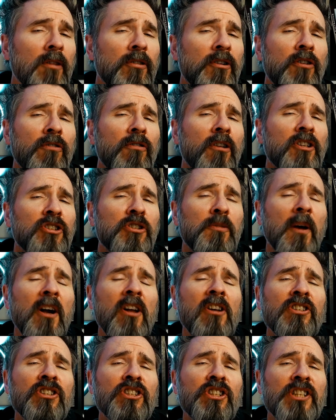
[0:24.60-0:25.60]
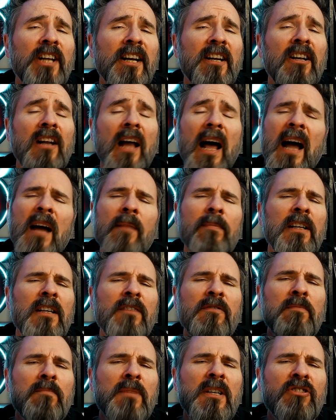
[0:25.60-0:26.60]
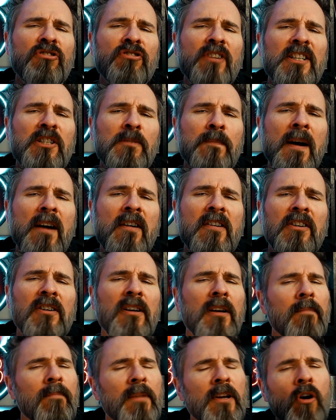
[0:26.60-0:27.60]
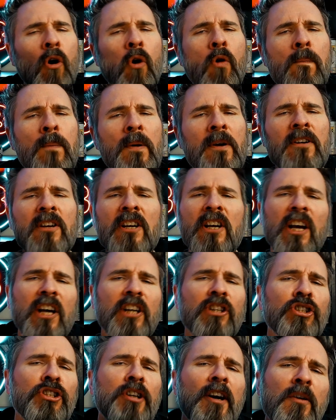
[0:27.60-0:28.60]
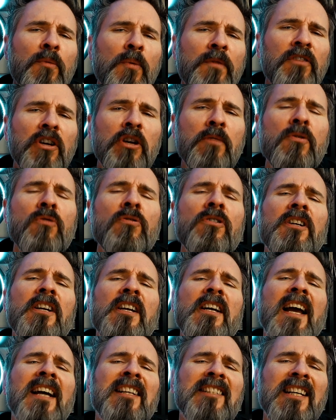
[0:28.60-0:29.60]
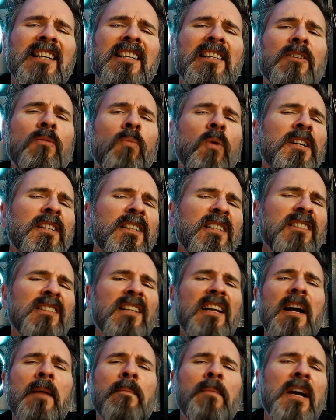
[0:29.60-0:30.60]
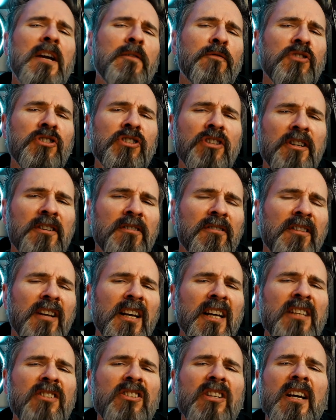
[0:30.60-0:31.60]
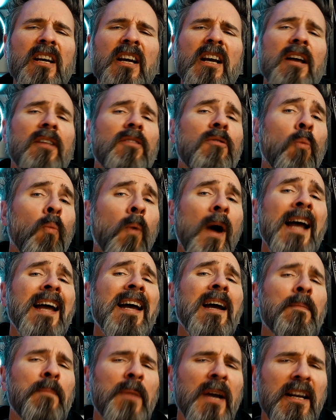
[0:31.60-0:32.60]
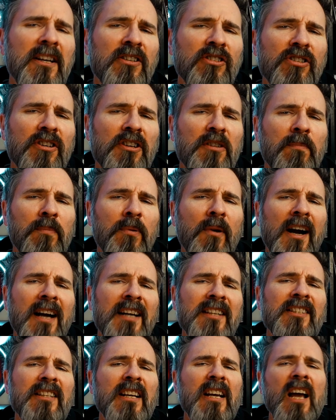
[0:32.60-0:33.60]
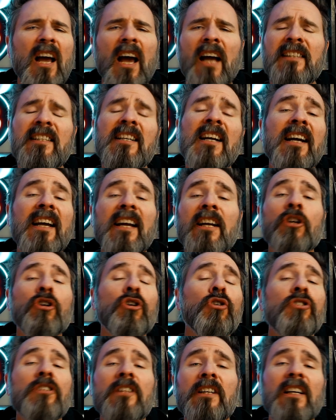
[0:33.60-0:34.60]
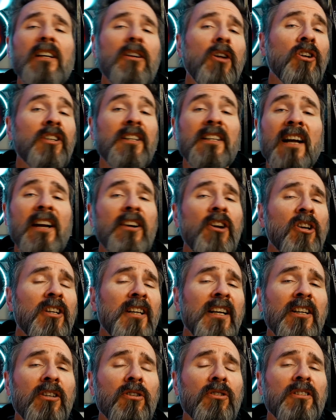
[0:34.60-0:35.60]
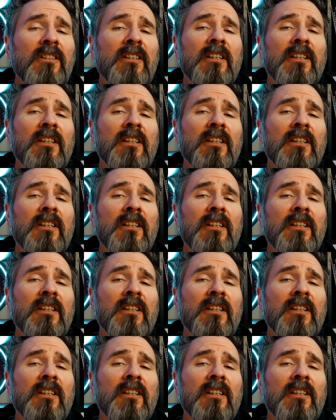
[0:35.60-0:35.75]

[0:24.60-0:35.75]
on the Horology Biology channel, I believe in being transparent, being open and sharing with the community exactly what it is that I paid for certain things, why I paid a certain price, and did I get a good deal or did I not get a good